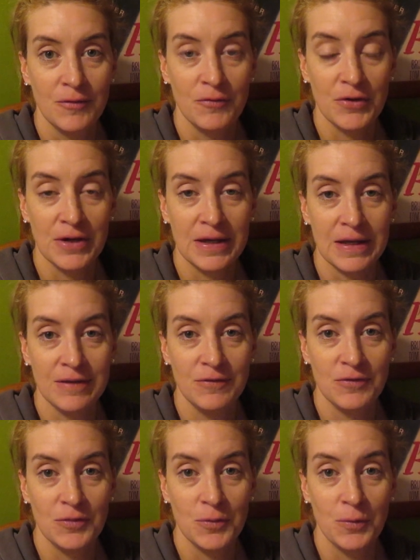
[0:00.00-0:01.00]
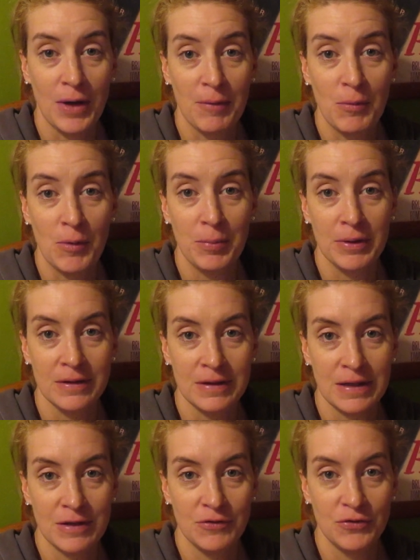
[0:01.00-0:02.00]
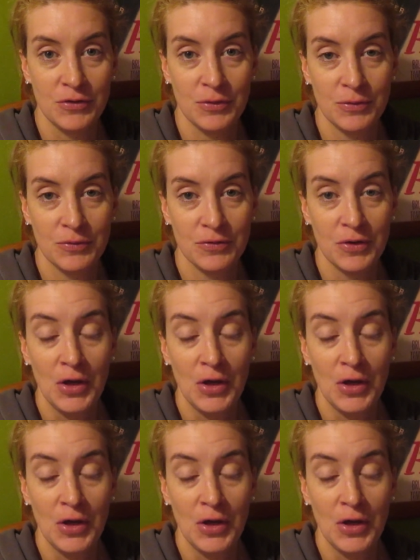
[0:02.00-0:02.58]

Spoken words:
for kids who have mobility issues